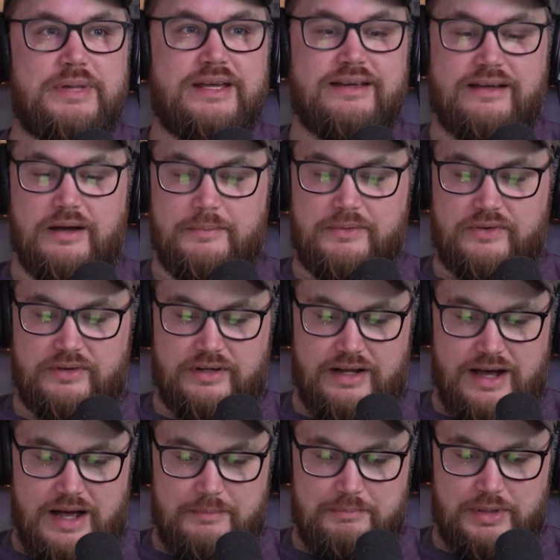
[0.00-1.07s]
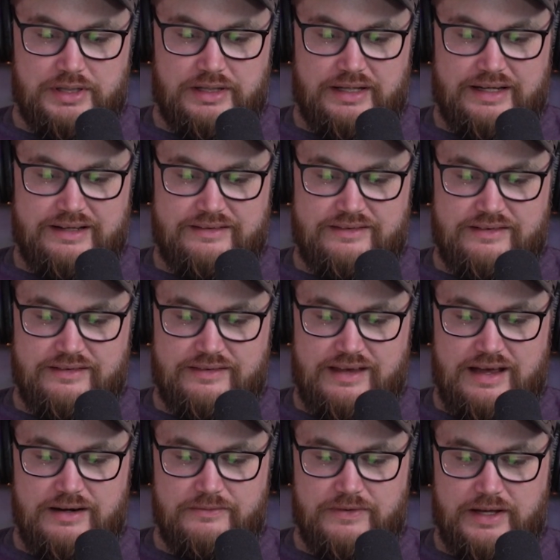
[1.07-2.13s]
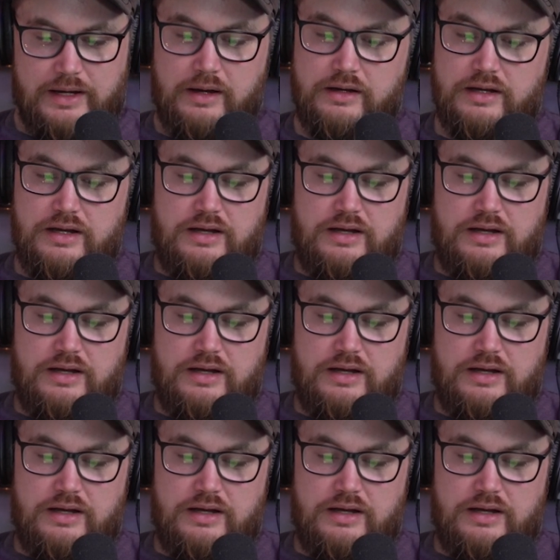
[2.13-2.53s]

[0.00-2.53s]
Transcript: pickups or not, but like it's just kind of like a